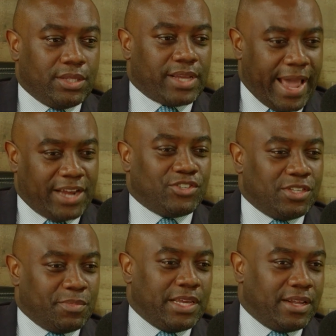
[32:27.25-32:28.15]
to actually
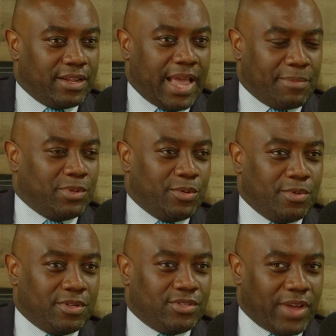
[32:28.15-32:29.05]
make it
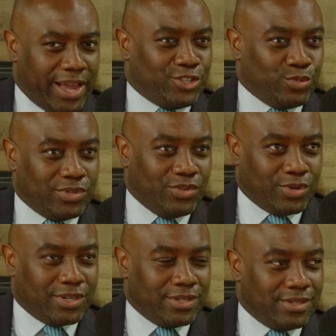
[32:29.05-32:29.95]
applicable to actual New
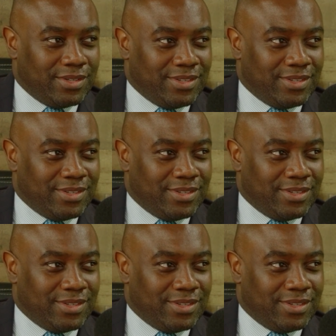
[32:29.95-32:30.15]
Yorkers.